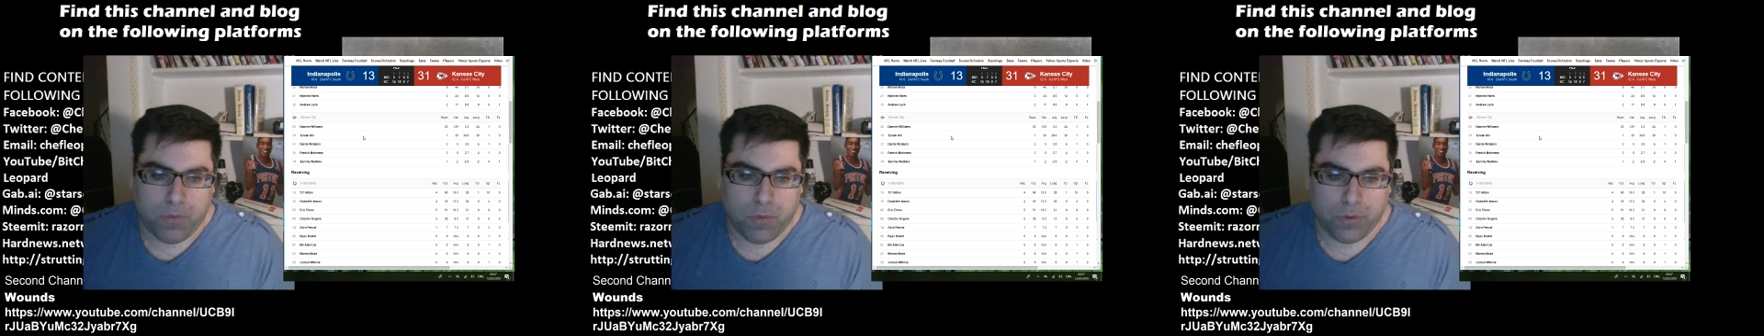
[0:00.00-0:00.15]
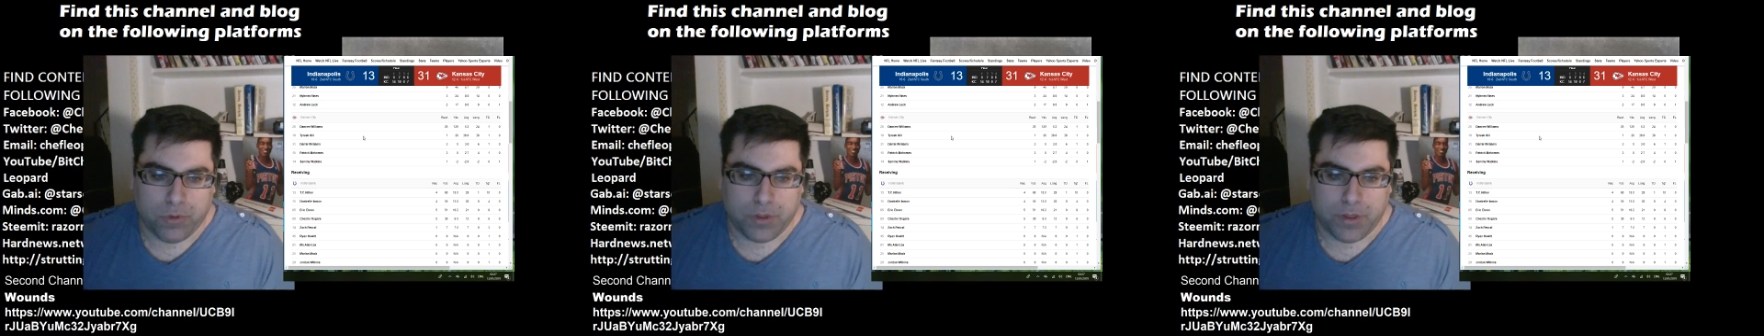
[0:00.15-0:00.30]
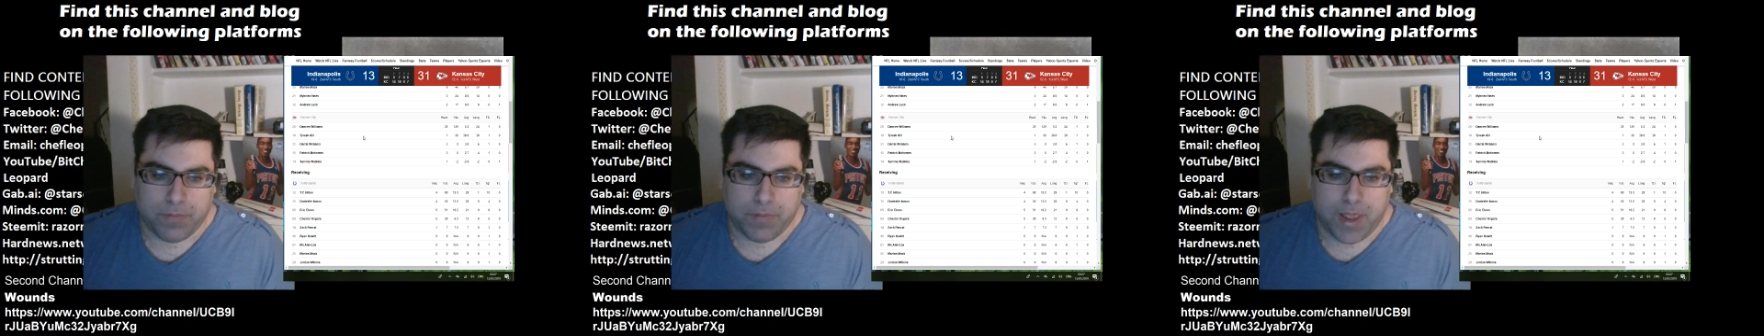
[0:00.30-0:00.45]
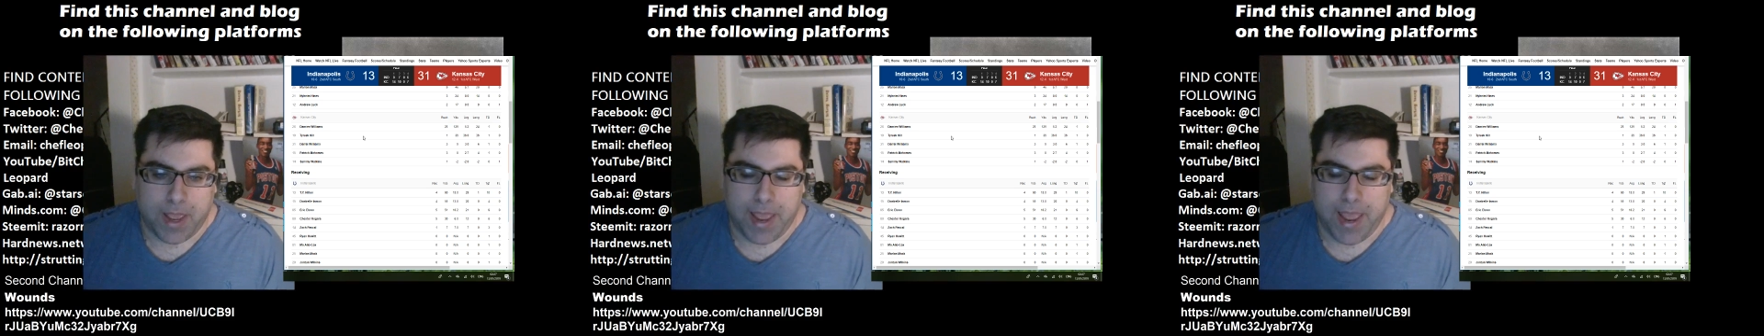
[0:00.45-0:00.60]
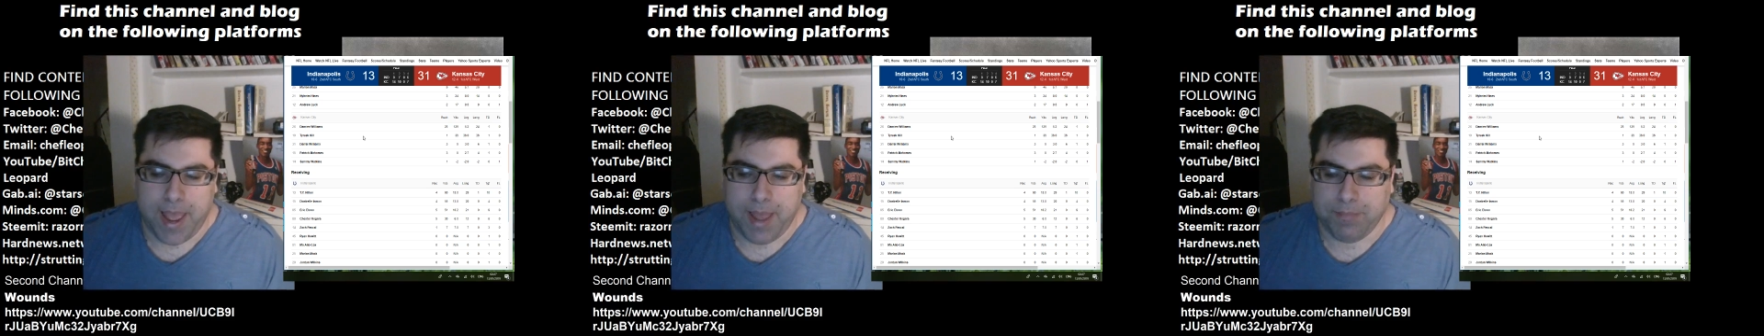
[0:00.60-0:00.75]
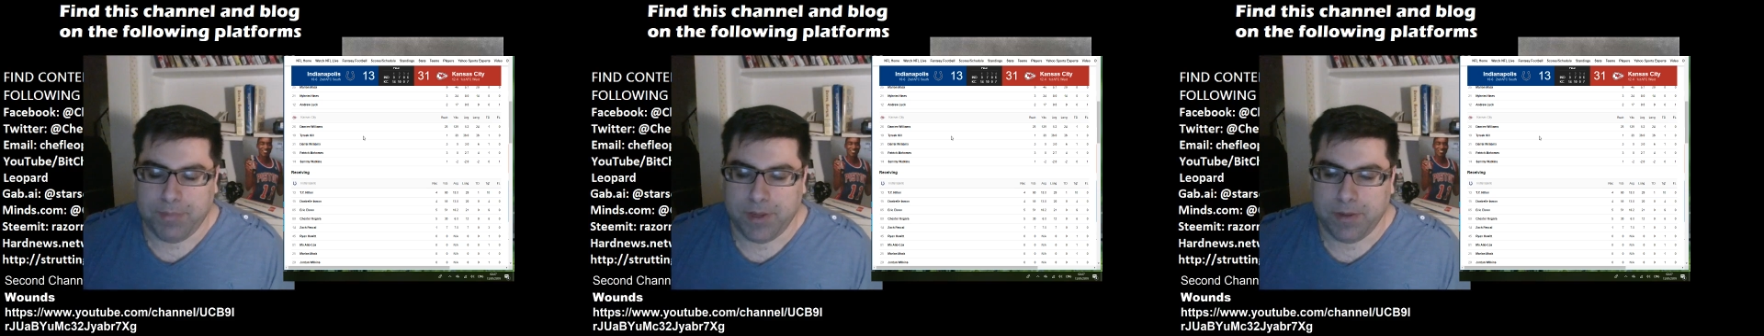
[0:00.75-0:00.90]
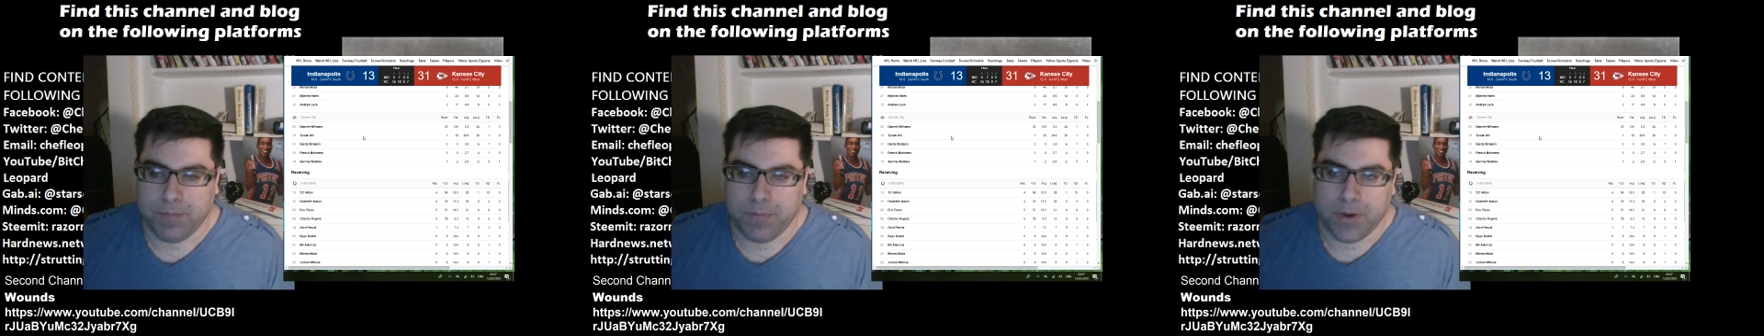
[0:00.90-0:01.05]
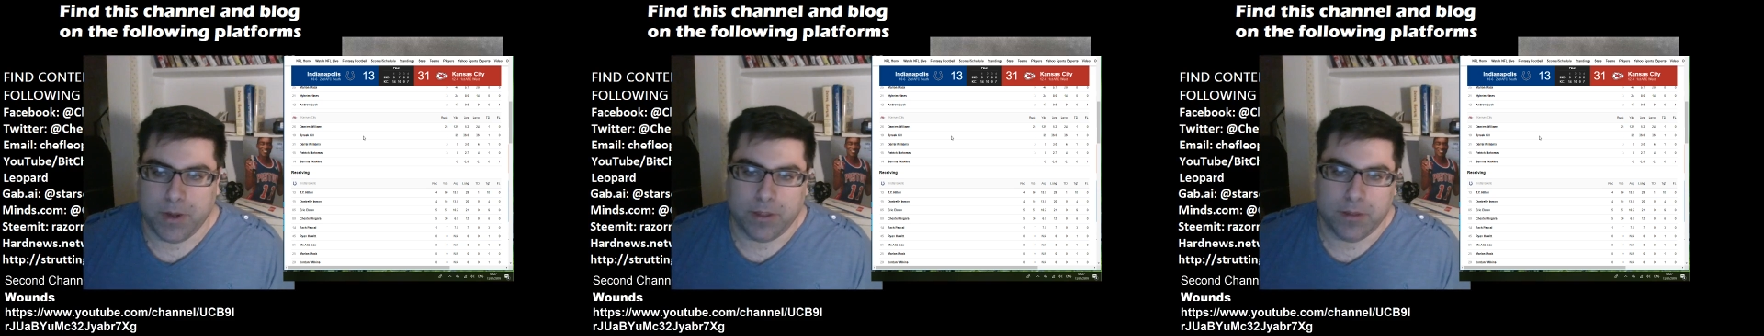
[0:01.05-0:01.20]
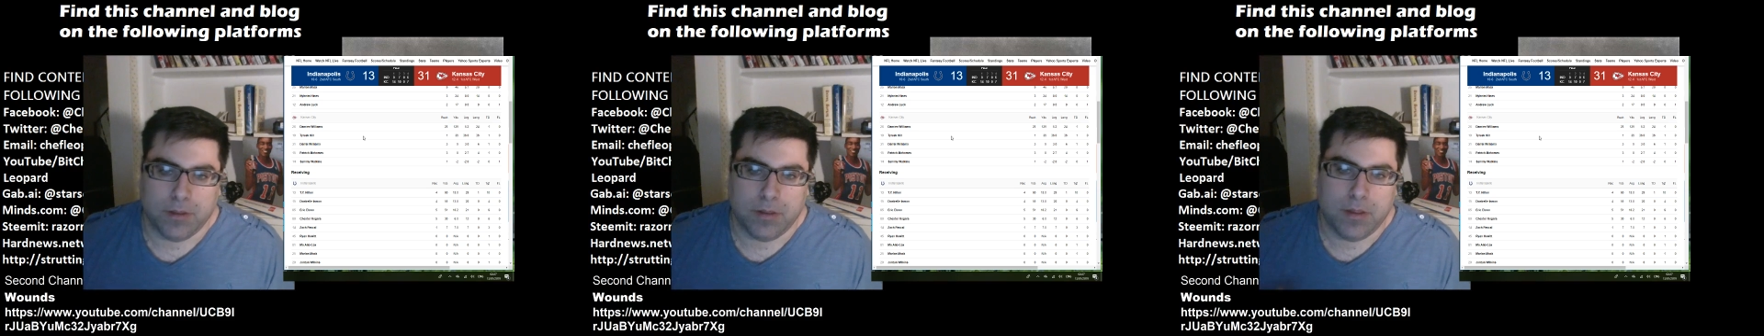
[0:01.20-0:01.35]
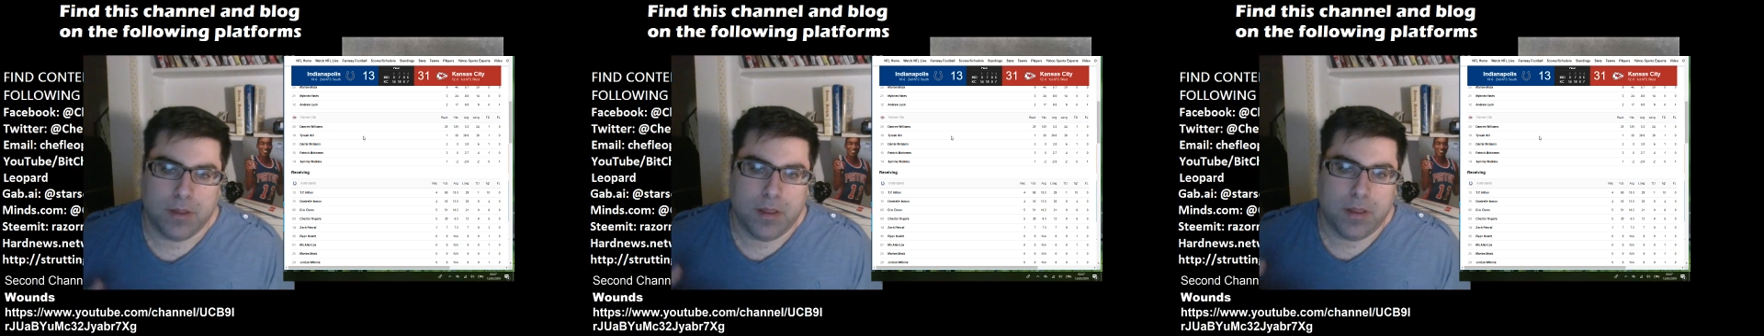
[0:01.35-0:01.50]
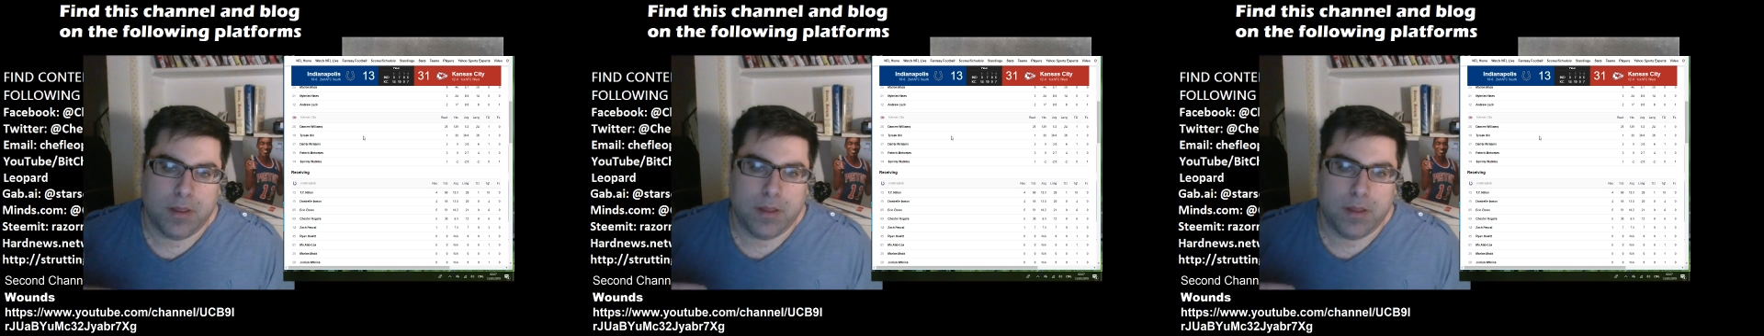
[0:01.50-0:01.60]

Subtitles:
course, I'm not happy, but